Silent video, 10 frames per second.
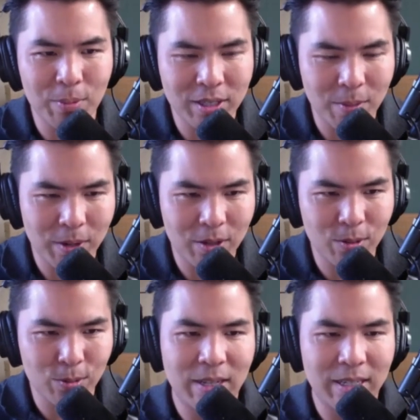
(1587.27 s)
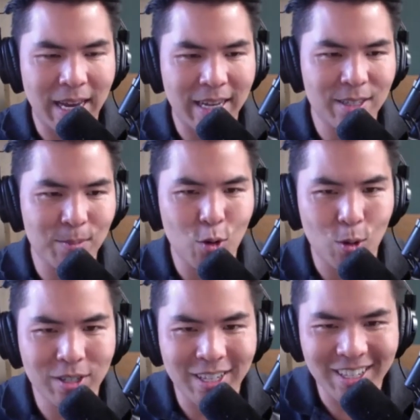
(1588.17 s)
but somebody who has taken some
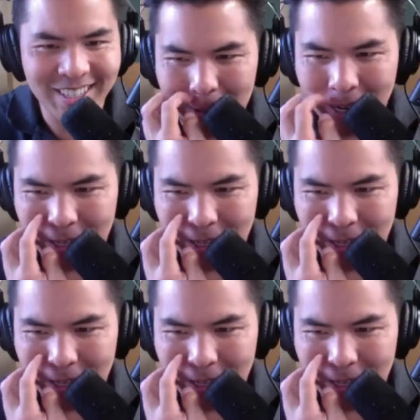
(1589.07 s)
courses and,